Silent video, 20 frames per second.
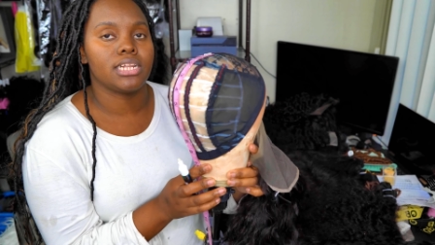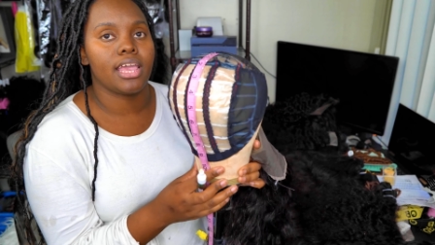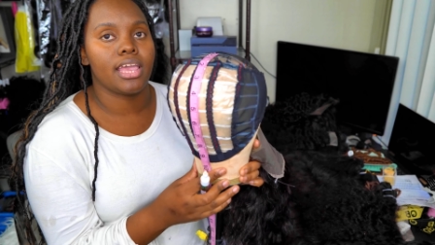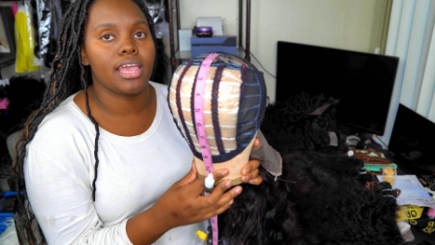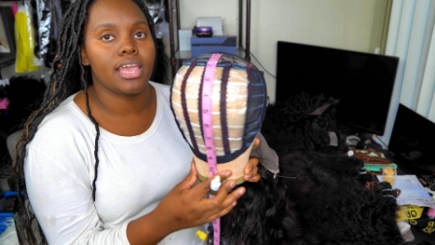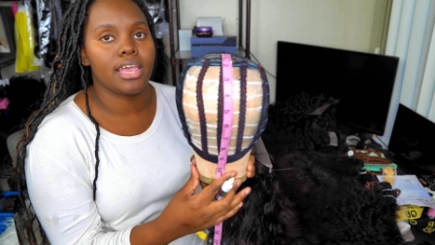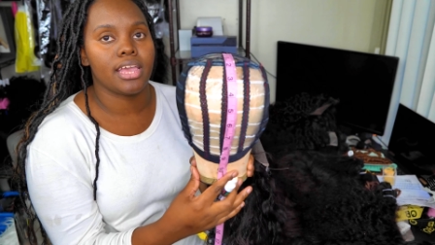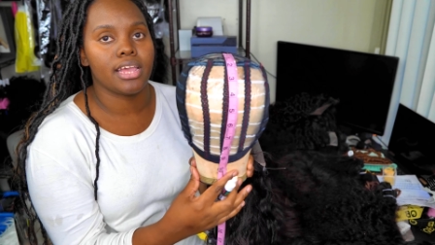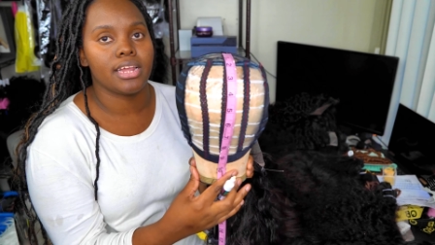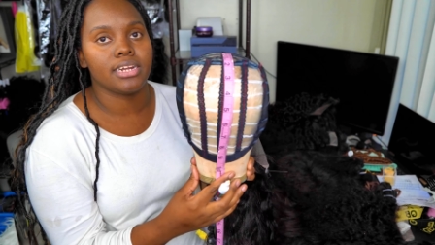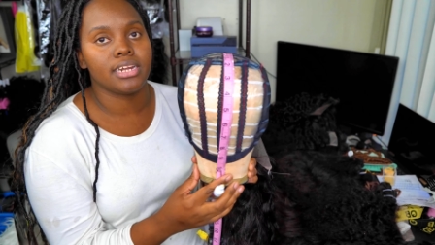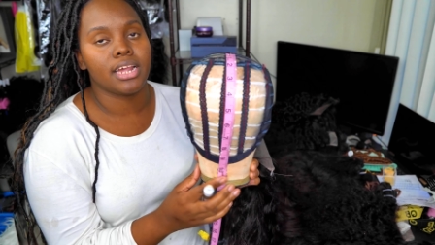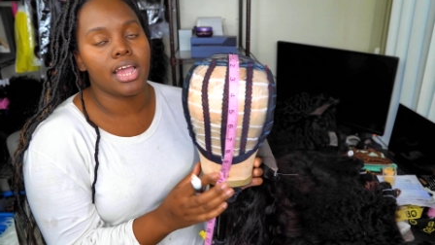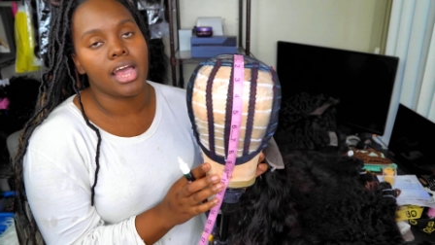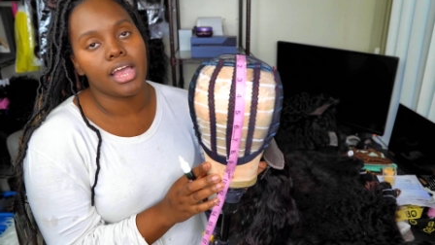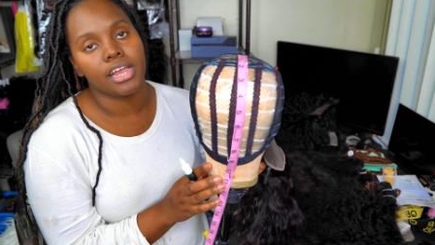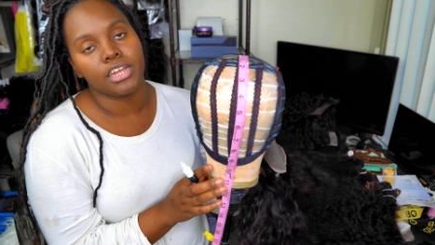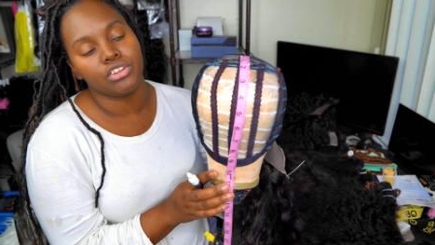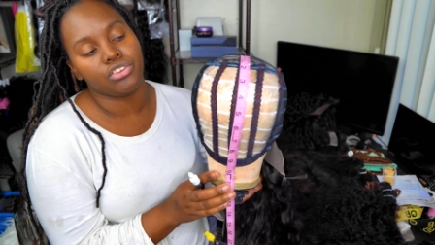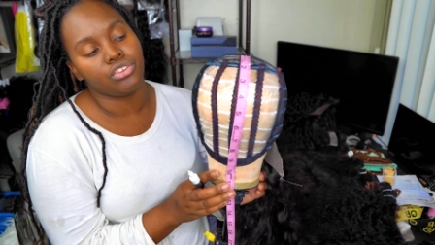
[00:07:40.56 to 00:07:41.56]
and
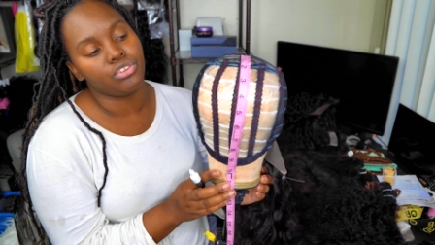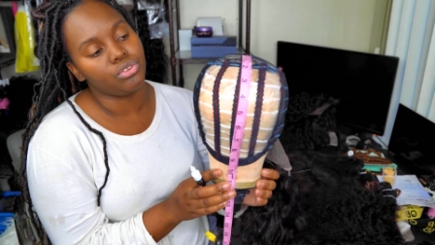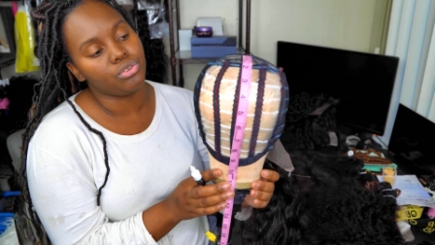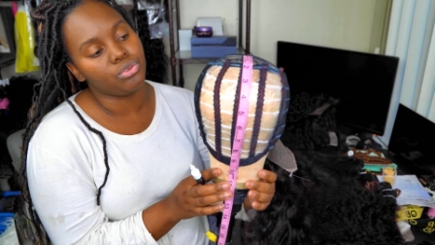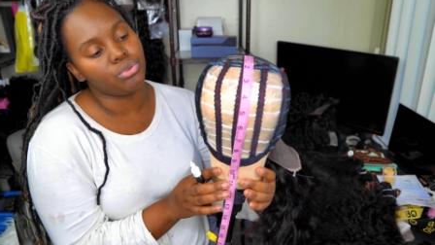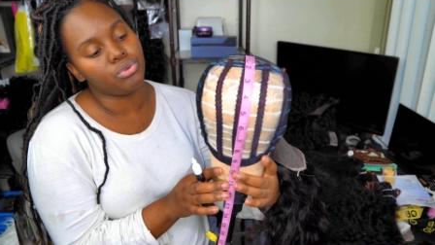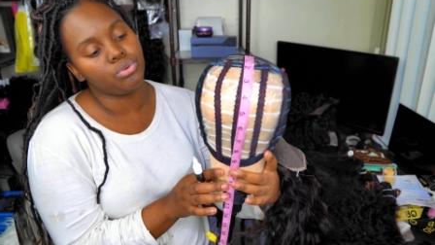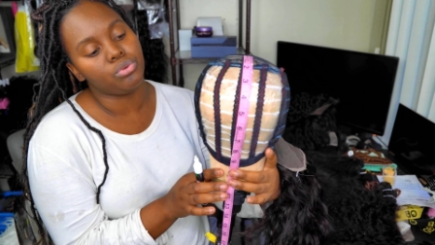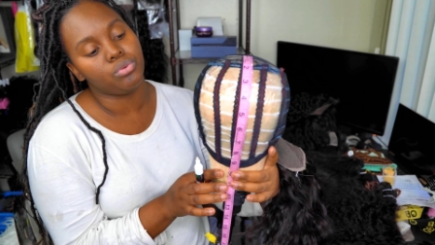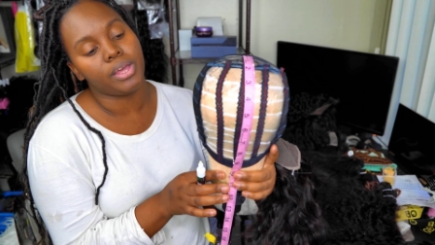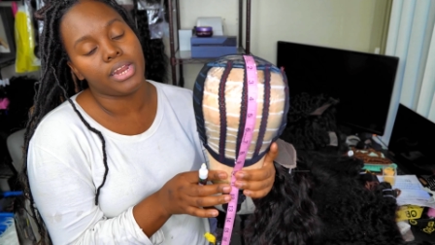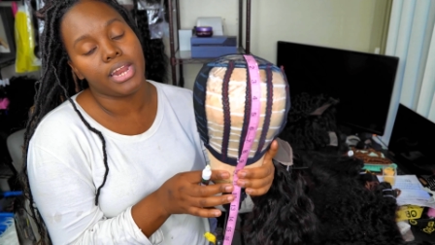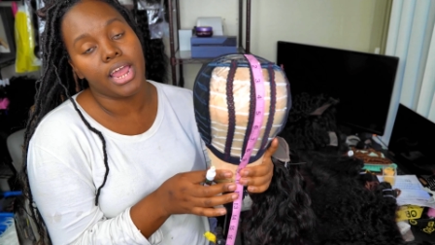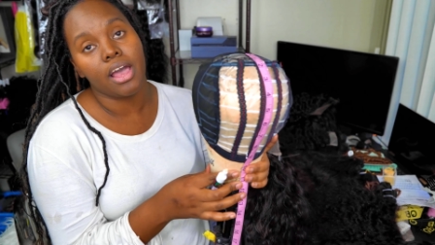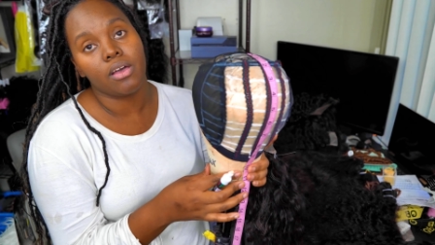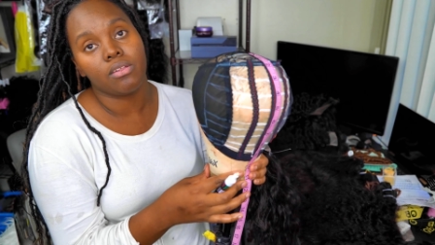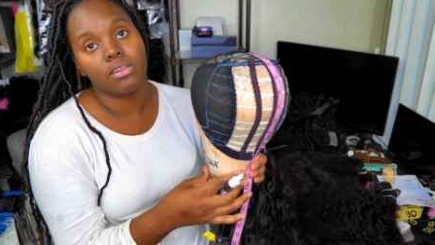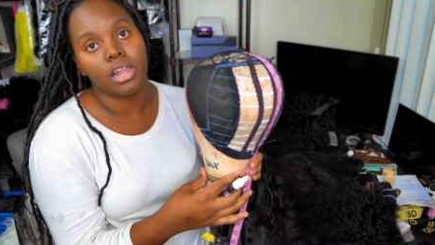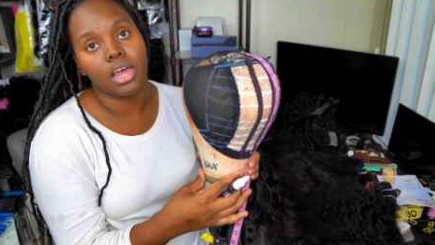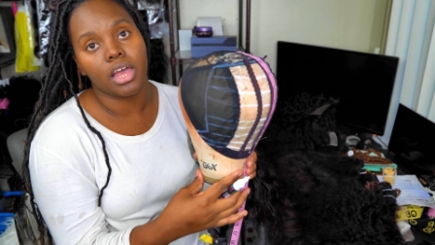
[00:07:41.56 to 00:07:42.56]
I do an
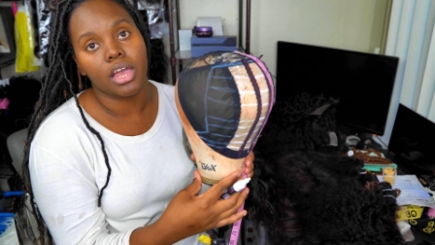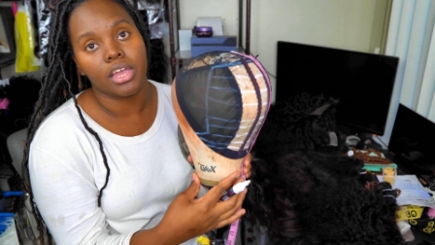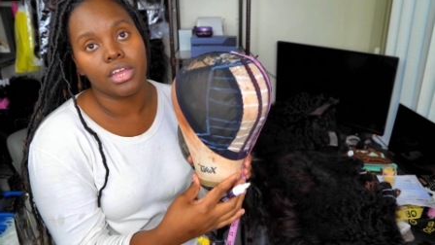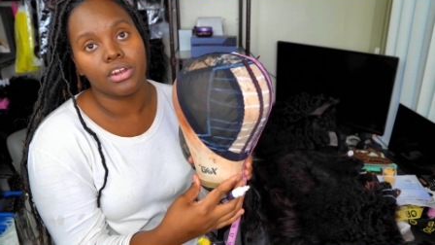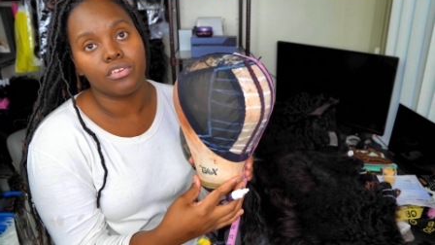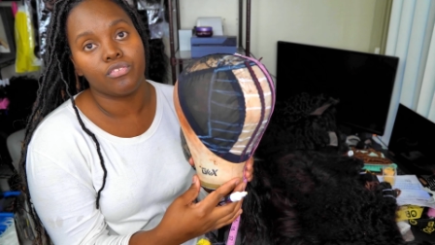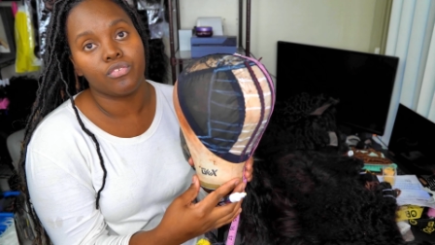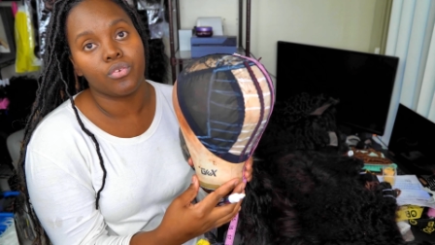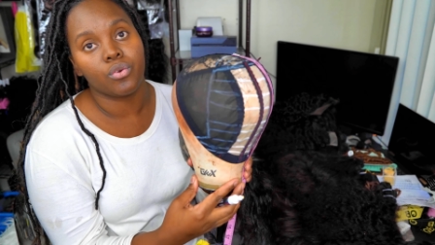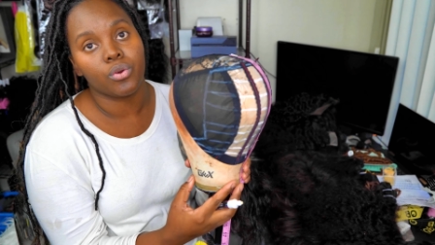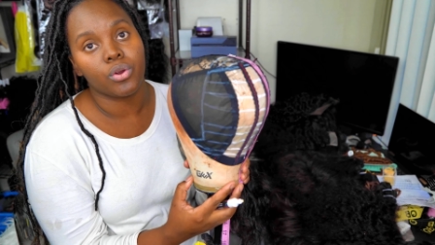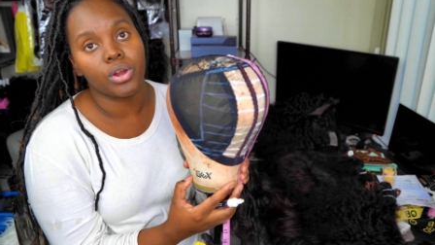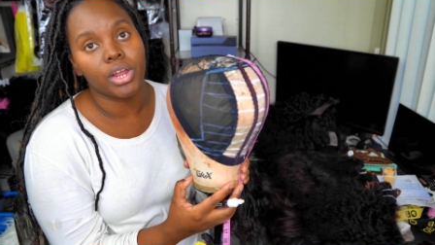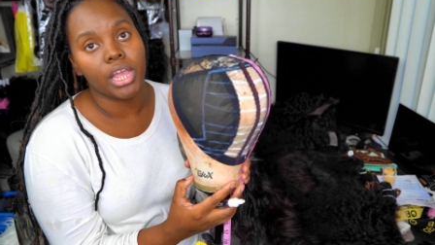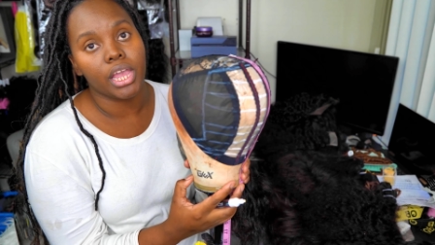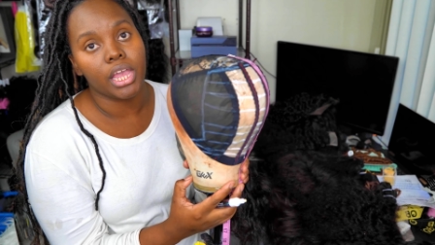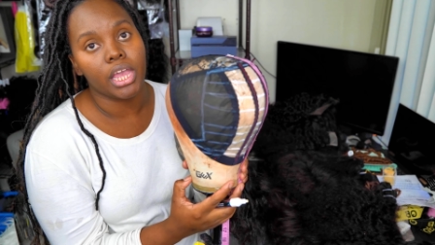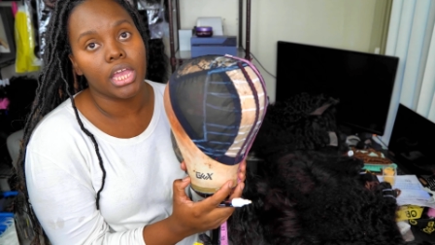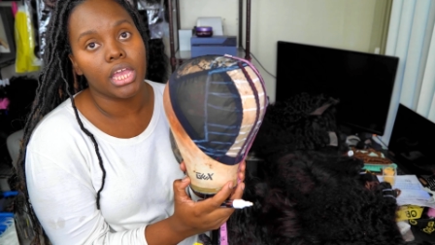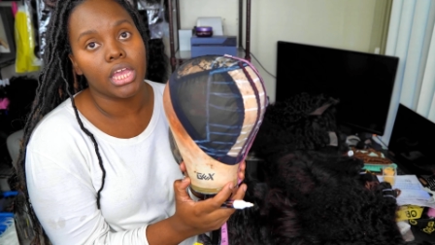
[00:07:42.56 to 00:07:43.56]
outline for
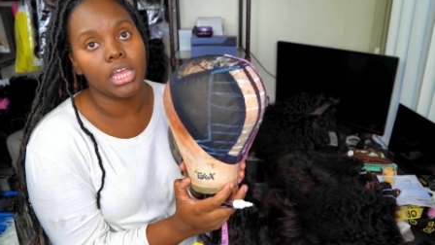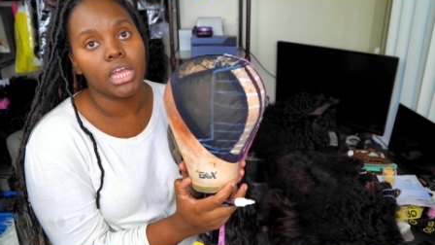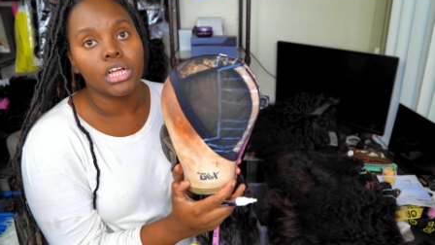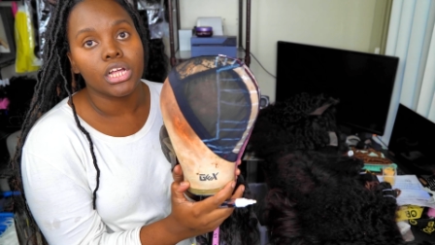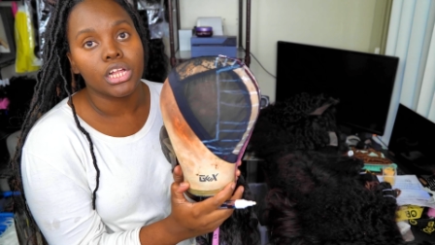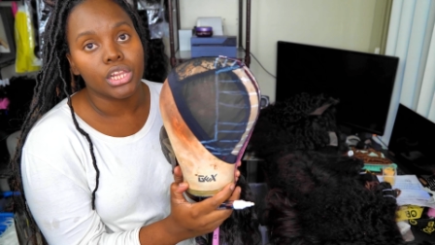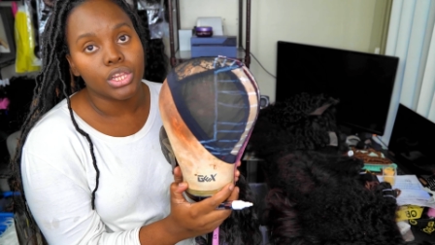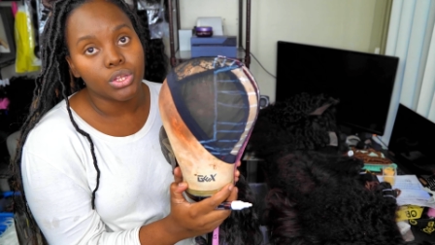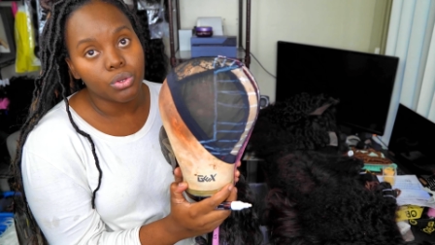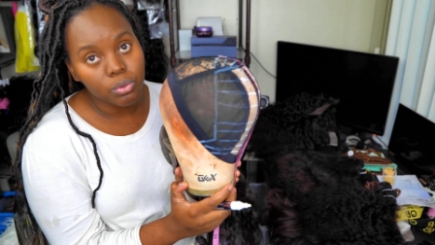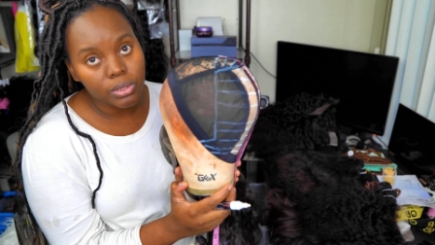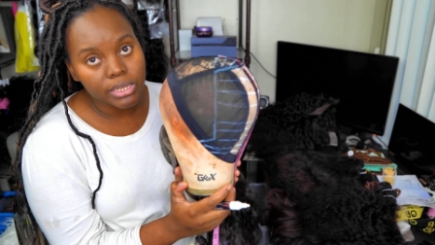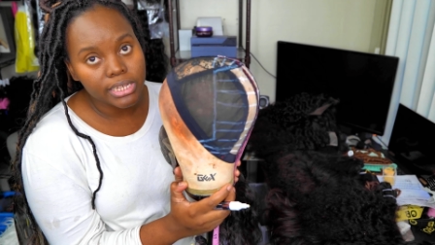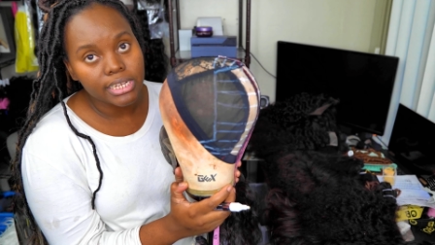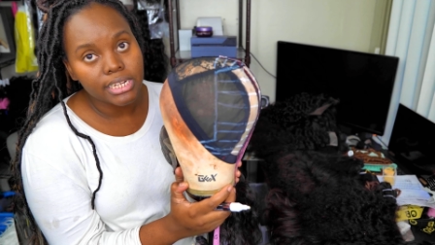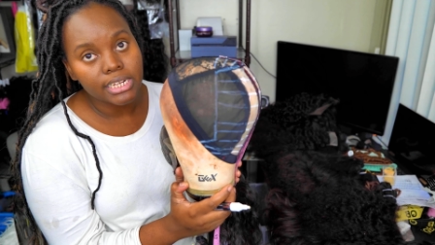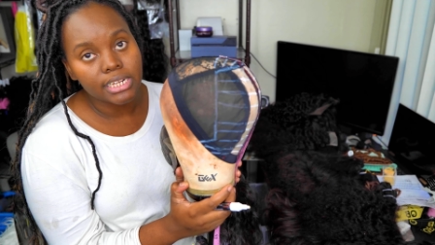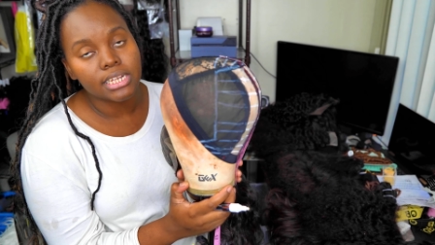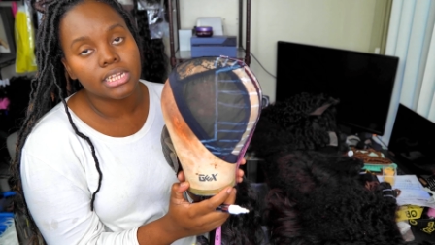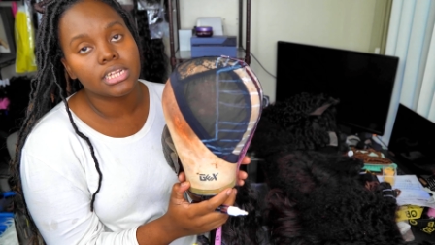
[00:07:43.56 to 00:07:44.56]
a
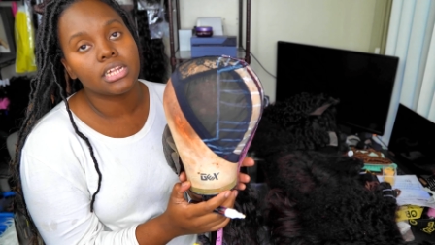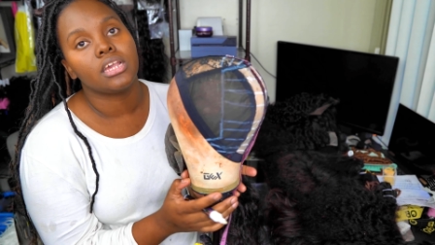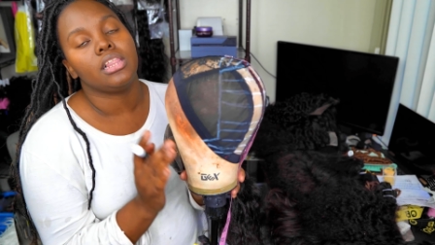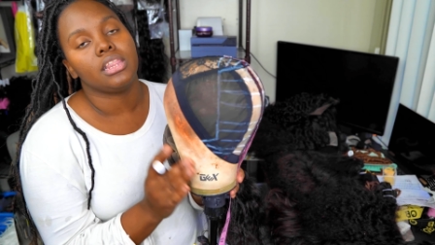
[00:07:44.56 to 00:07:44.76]
glueless